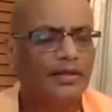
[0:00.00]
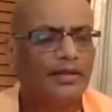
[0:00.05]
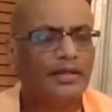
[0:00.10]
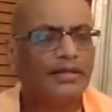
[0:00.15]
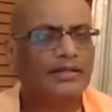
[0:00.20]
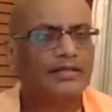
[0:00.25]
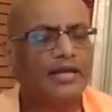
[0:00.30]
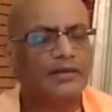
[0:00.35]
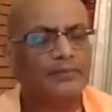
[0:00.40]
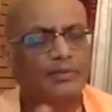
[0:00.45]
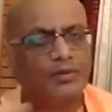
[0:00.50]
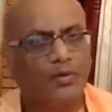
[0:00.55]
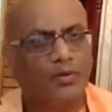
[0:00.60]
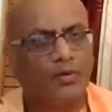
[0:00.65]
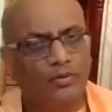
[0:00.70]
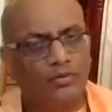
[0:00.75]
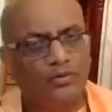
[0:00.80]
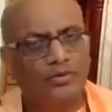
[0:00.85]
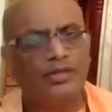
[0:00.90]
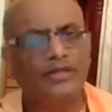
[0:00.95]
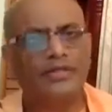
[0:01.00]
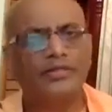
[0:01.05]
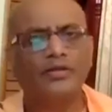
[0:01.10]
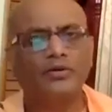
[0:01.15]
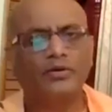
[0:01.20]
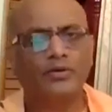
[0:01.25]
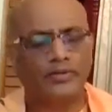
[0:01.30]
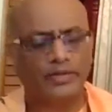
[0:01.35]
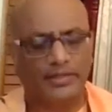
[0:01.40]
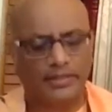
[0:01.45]
It can be only
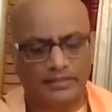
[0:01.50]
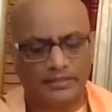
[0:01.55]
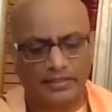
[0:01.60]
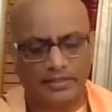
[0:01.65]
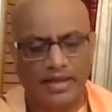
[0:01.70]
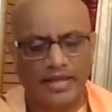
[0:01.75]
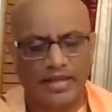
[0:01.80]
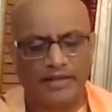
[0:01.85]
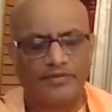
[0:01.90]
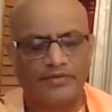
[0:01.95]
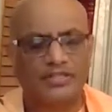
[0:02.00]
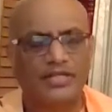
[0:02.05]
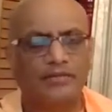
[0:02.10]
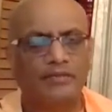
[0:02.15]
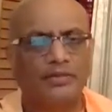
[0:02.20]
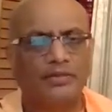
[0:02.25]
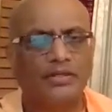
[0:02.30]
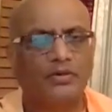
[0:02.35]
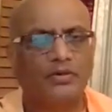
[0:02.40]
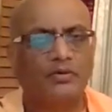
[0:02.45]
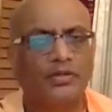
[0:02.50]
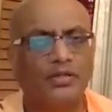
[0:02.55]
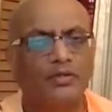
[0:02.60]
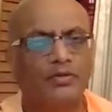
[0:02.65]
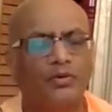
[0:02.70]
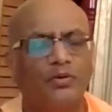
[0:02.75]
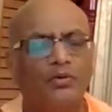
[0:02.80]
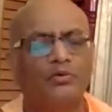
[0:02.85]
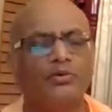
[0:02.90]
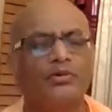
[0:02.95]
decoded. That language can be decoded
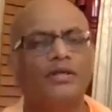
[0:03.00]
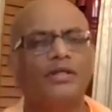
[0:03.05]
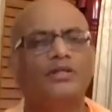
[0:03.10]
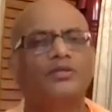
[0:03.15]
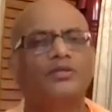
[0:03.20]
only